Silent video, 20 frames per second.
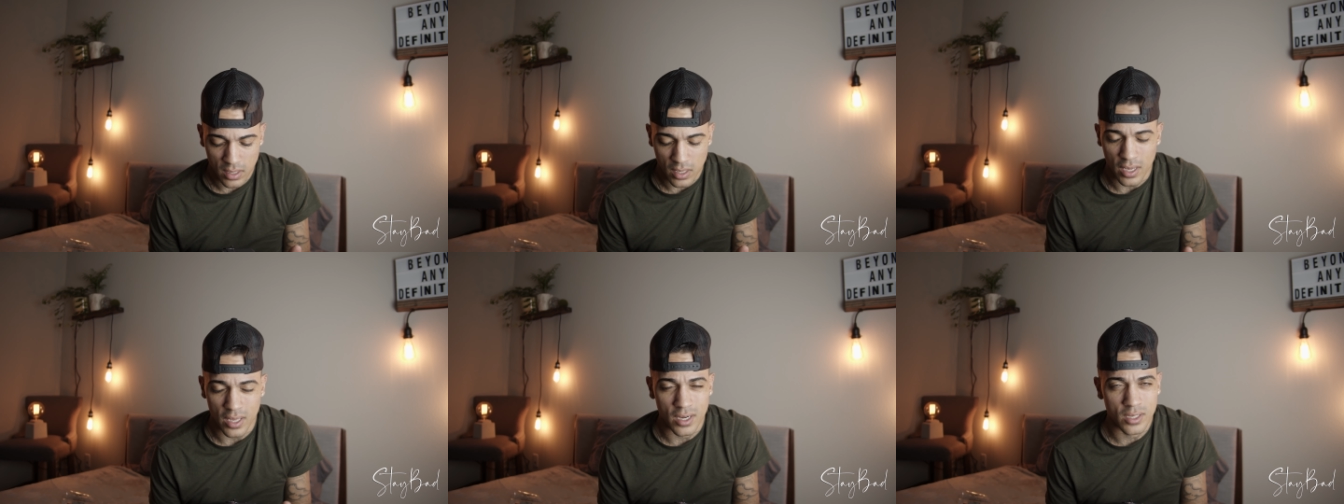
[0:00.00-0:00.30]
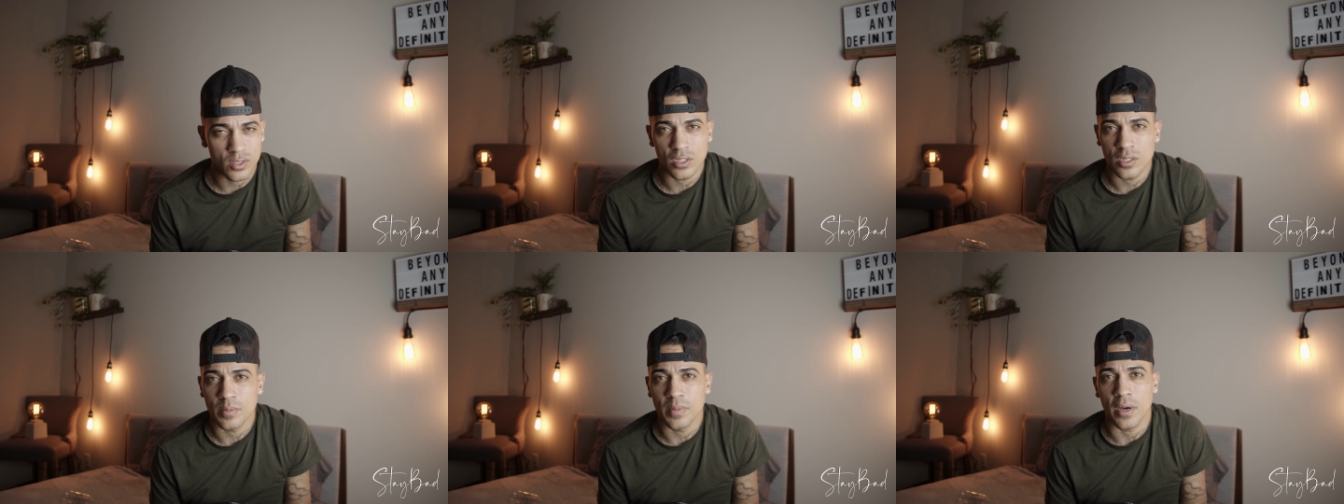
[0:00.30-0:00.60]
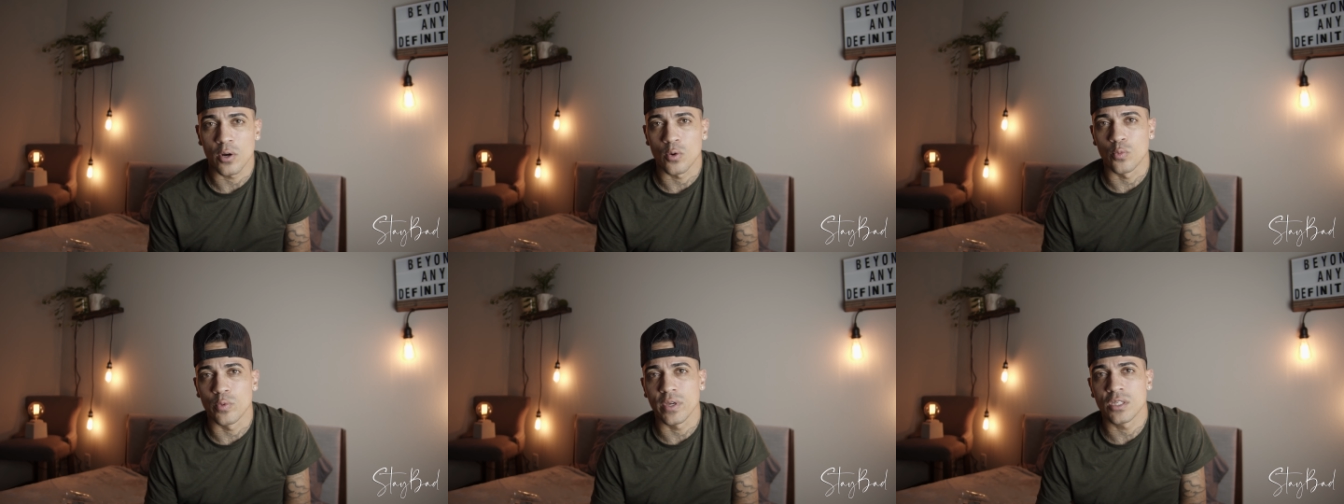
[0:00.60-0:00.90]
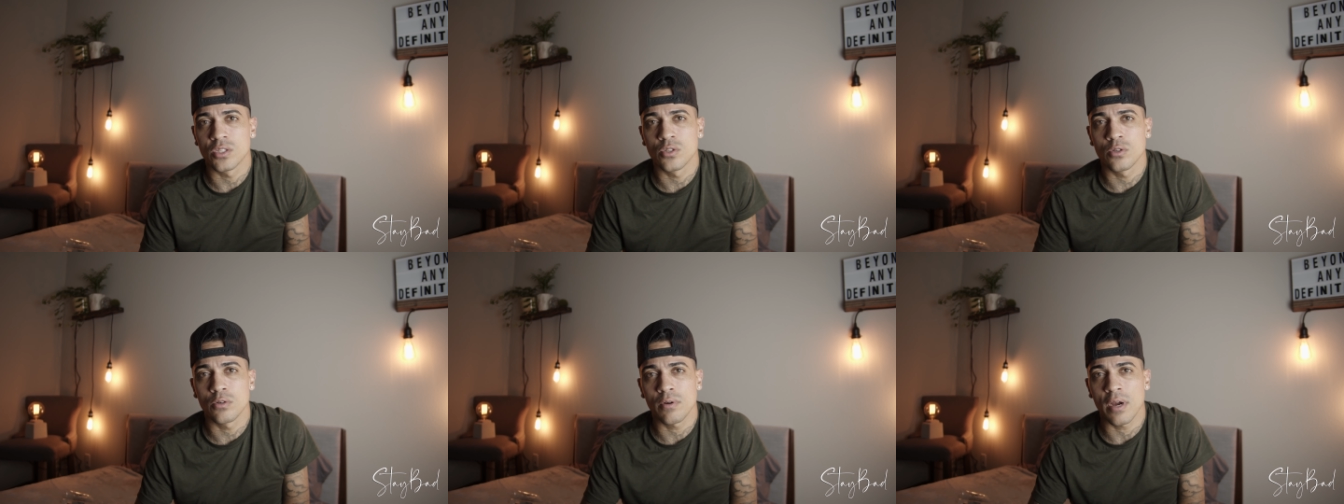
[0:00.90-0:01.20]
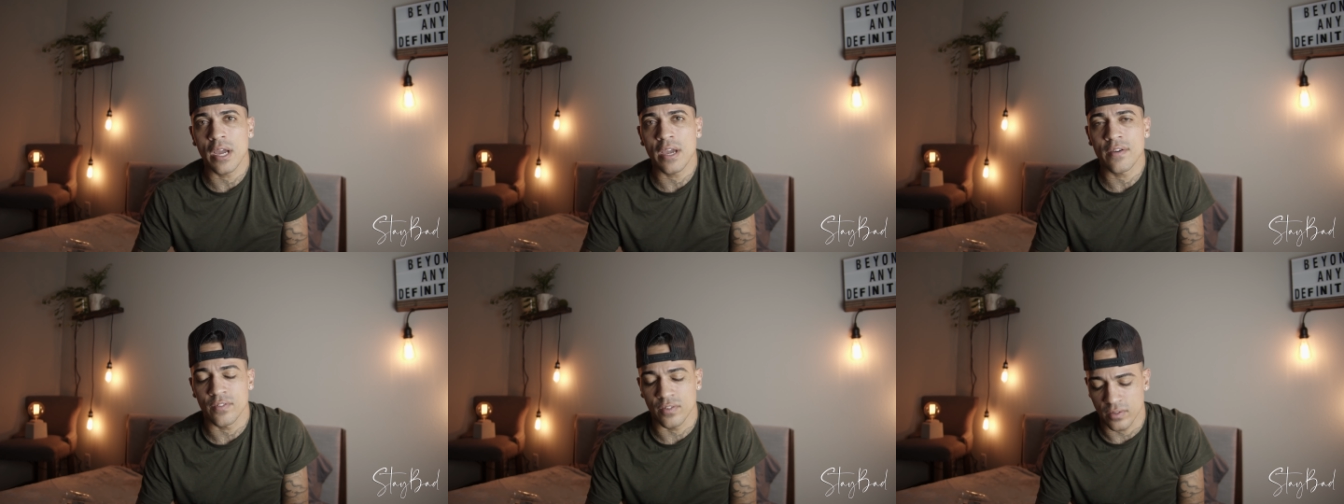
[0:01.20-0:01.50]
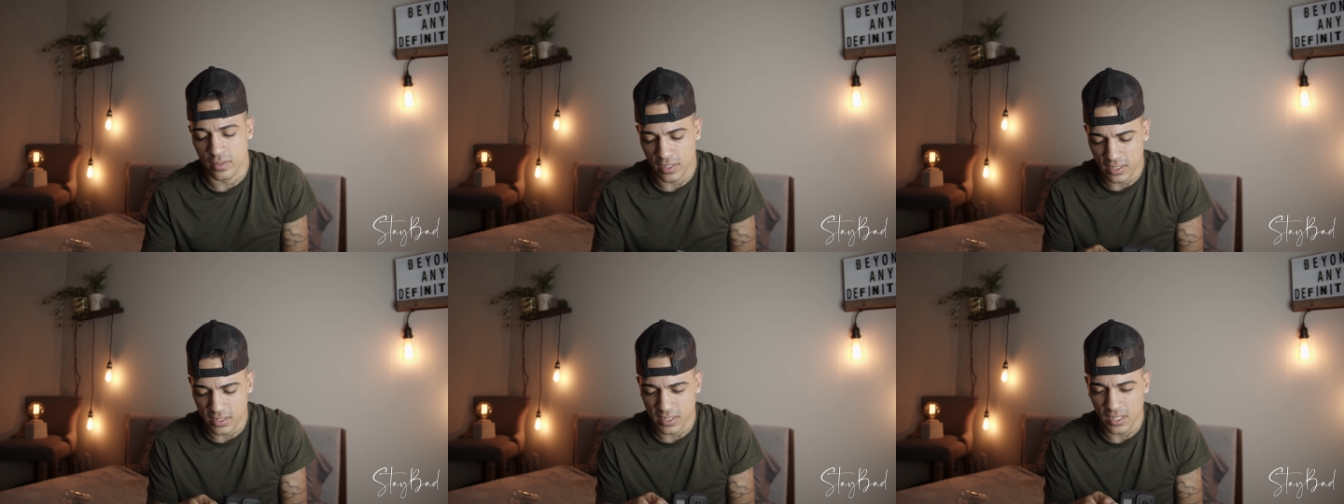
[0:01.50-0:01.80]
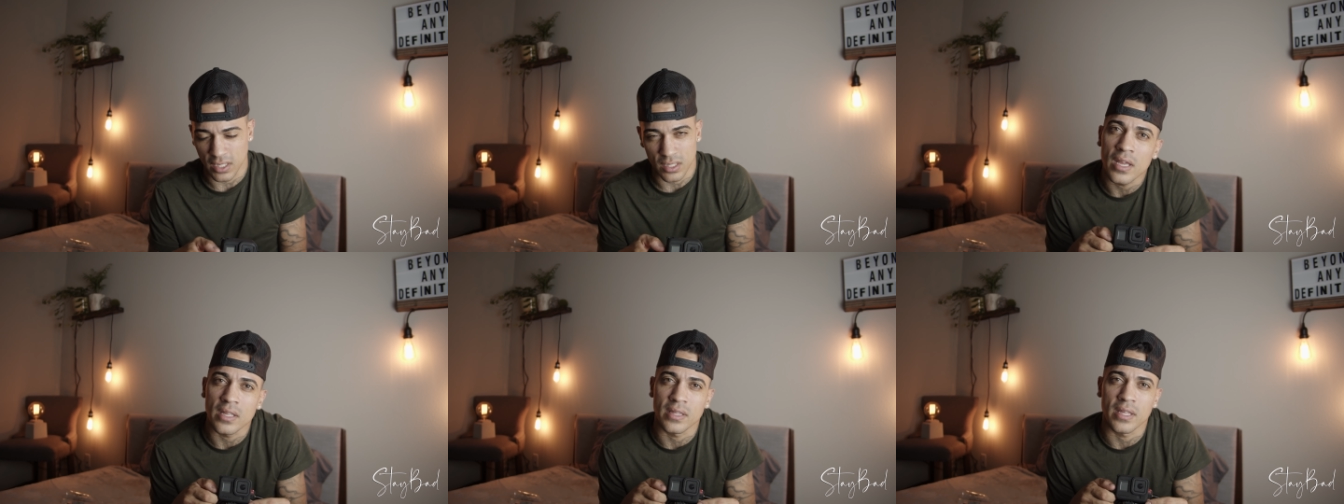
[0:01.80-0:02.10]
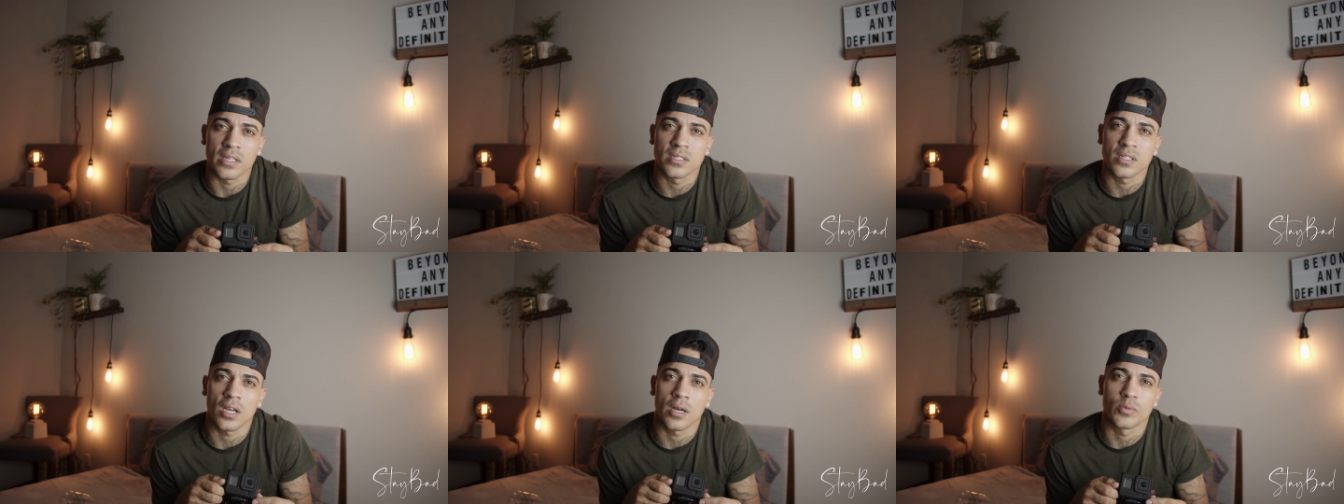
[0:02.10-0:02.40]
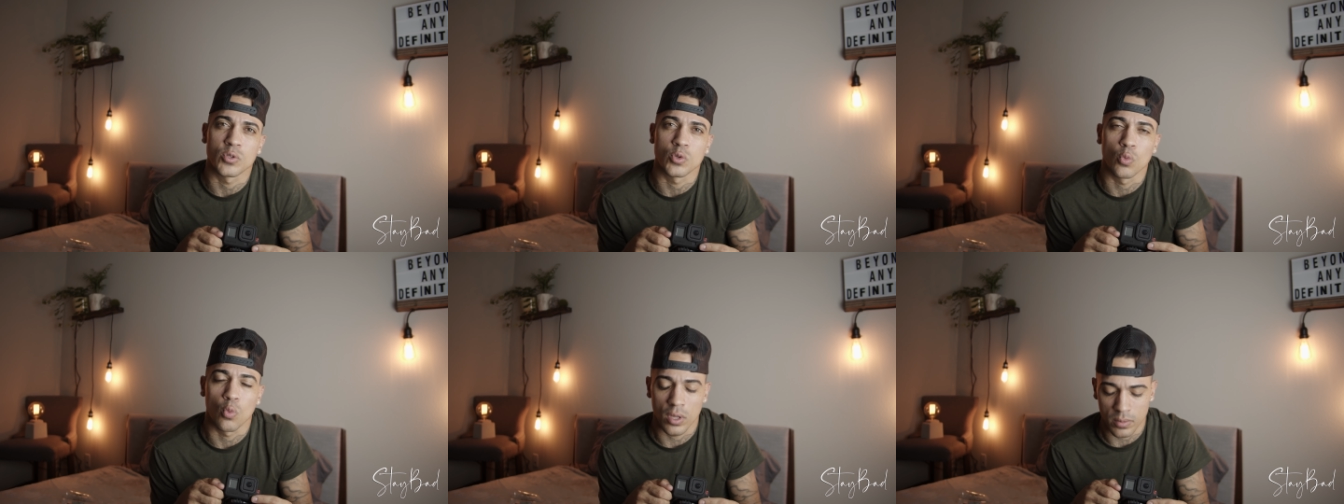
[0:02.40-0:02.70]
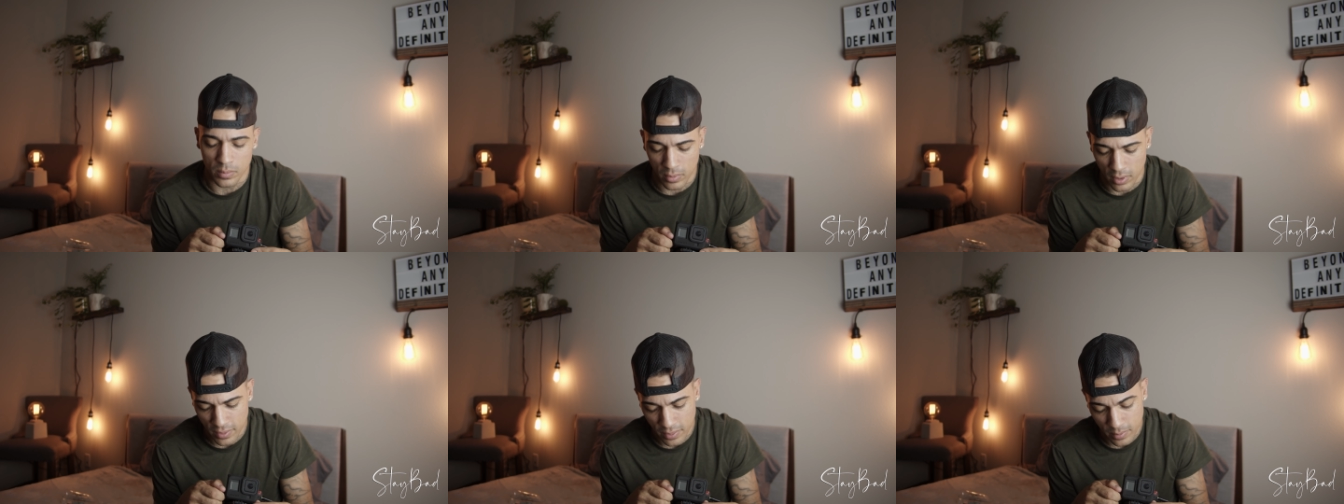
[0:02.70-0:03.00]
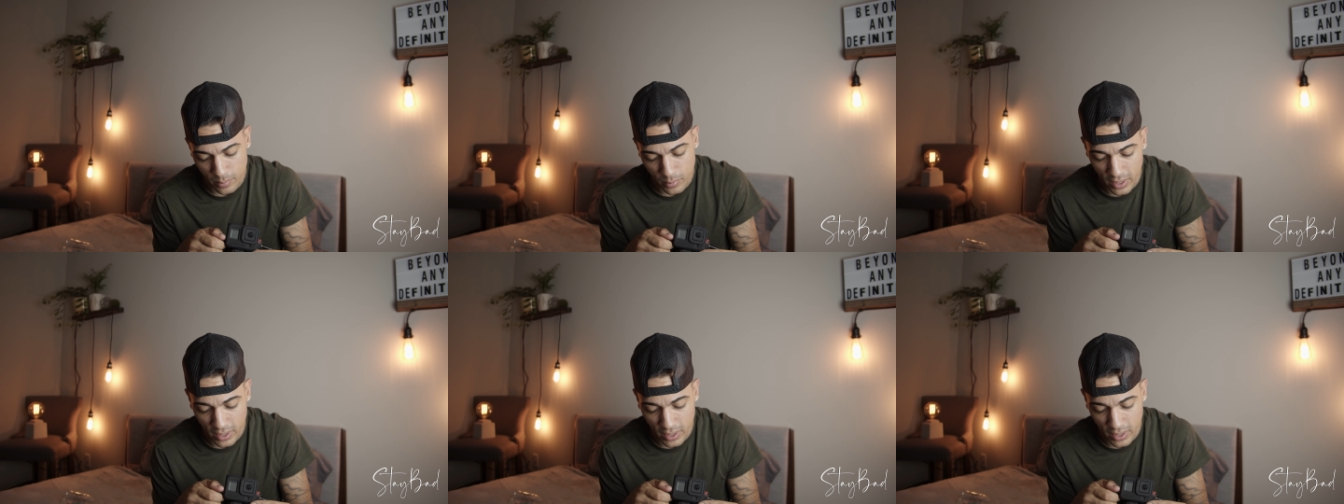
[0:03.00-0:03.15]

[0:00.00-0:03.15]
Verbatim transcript: And it took about a week to arrive. They say it takes up to one month.